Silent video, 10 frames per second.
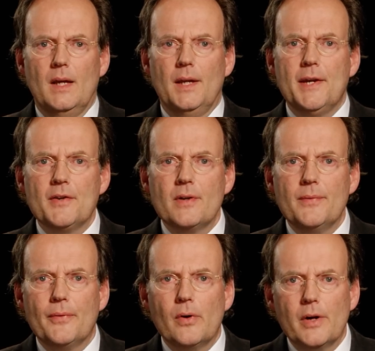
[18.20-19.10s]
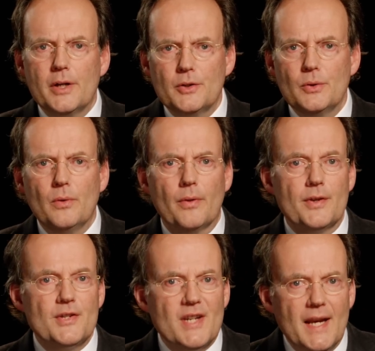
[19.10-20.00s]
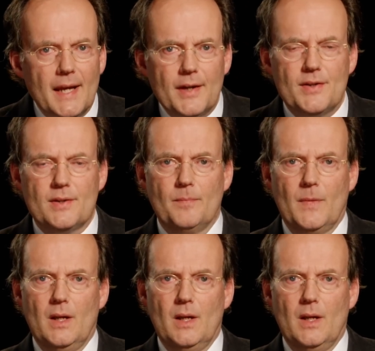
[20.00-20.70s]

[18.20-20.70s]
He is referring to the cynics,